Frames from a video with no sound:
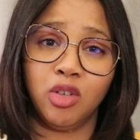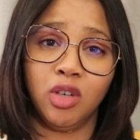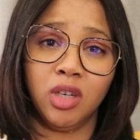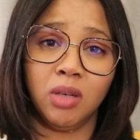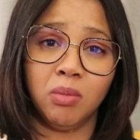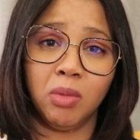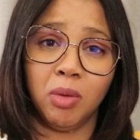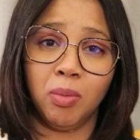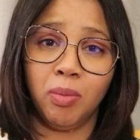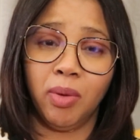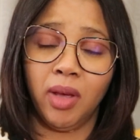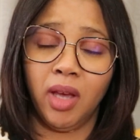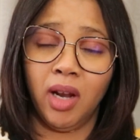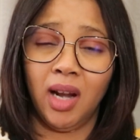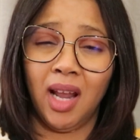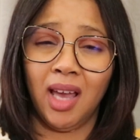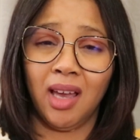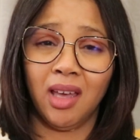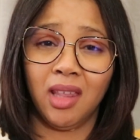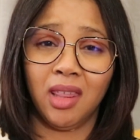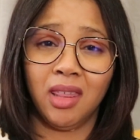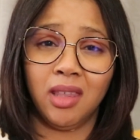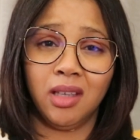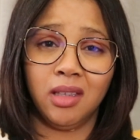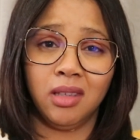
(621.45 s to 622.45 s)
You can be paying
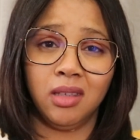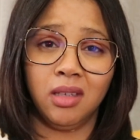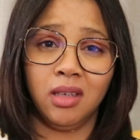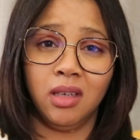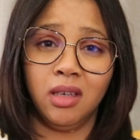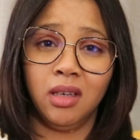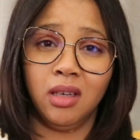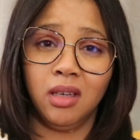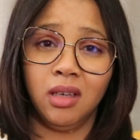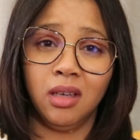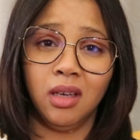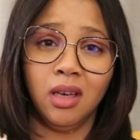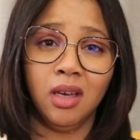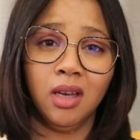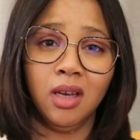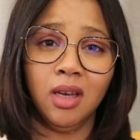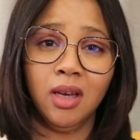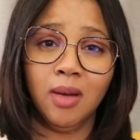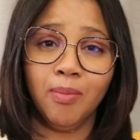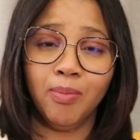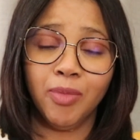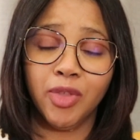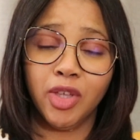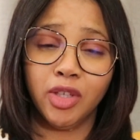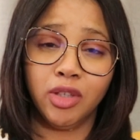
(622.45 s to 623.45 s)
like 30
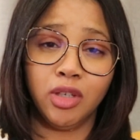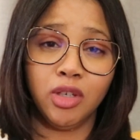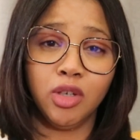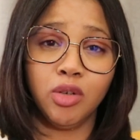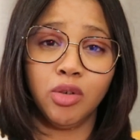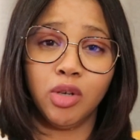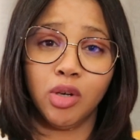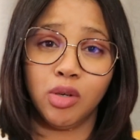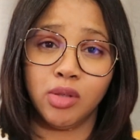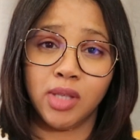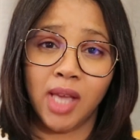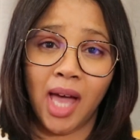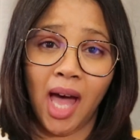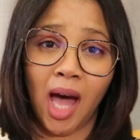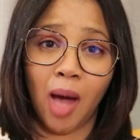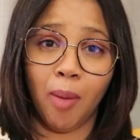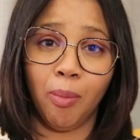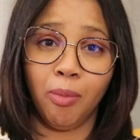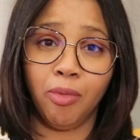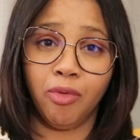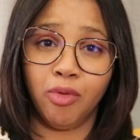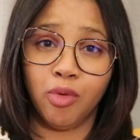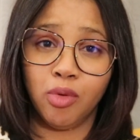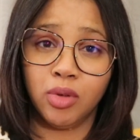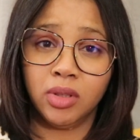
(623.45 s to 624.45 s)
euros
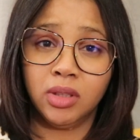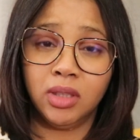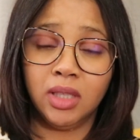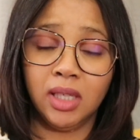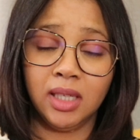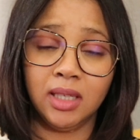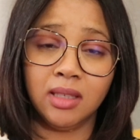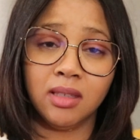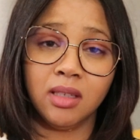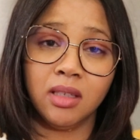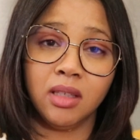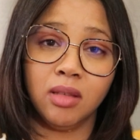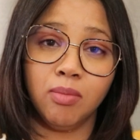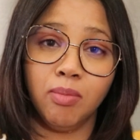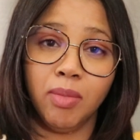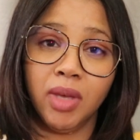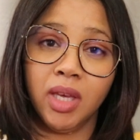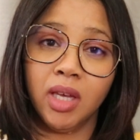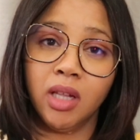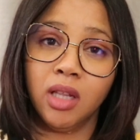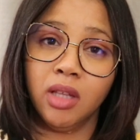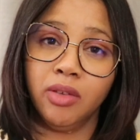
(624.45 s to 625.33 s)
up for a decent meal.